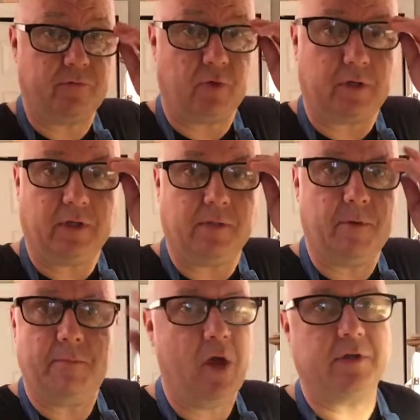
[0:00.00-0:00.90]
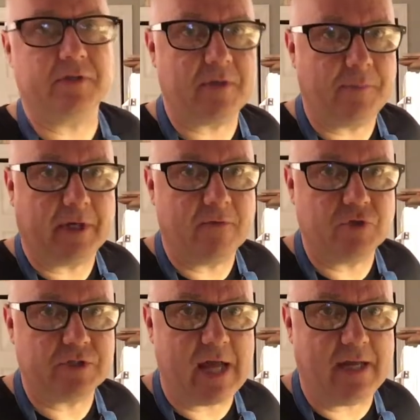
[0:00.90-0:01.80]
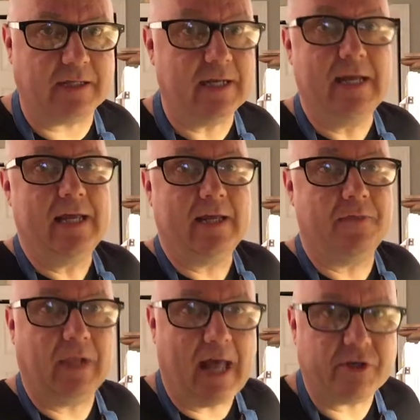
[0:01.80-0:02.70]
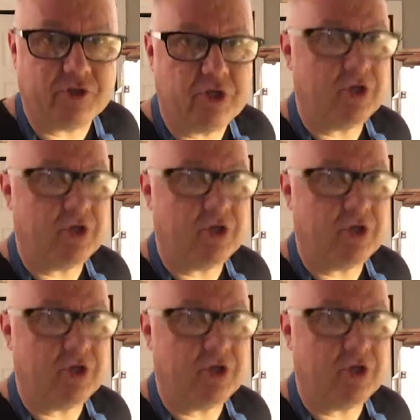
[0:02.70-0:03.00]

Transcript: of cooking them in milk is something I've just added in the last